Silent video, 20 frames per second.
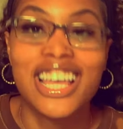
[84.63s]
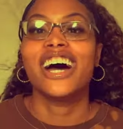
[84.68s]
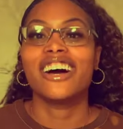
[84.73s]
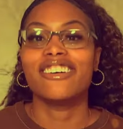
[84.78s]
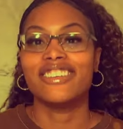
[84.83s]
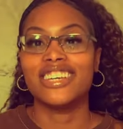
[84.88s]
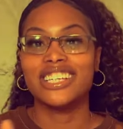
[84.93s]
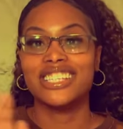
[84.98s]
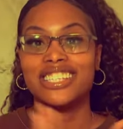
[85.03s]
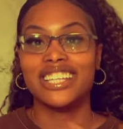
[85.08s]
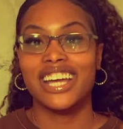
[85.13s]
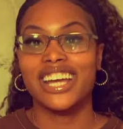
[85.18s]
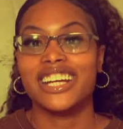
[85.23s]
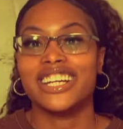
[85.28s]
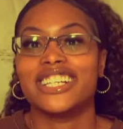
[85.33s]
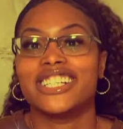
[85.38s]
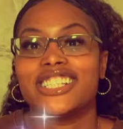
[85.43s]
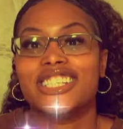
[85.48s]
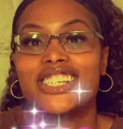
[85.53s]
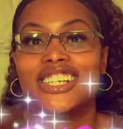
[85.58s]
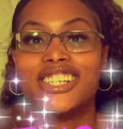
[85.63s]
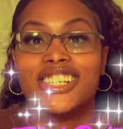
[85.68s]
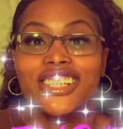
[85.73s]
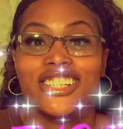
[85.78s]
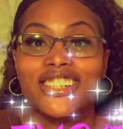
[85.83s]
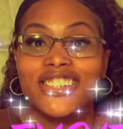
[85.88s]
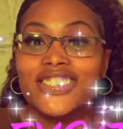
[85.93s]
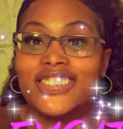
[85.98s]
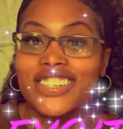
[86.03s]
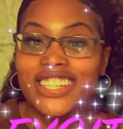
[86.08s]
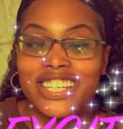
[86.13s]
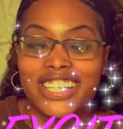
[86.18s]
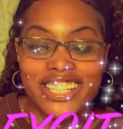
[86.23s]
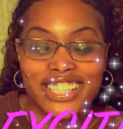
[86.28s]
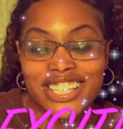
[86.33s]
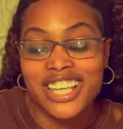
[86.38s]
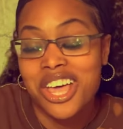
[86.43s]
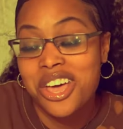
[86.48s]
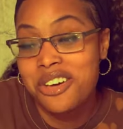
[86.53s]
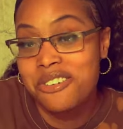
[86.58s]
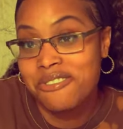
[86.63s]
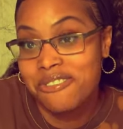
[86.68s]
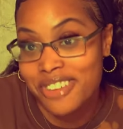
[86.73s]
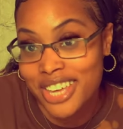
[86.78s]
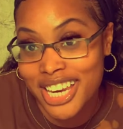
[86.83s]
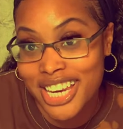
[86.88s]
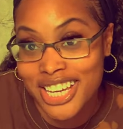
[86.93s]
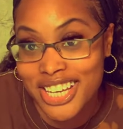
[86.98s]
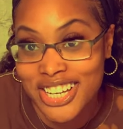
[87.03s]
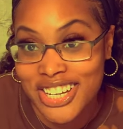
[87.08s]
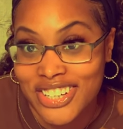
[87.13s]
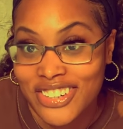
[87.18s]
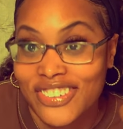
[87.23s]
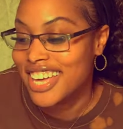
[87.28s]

I'm excited to do this video.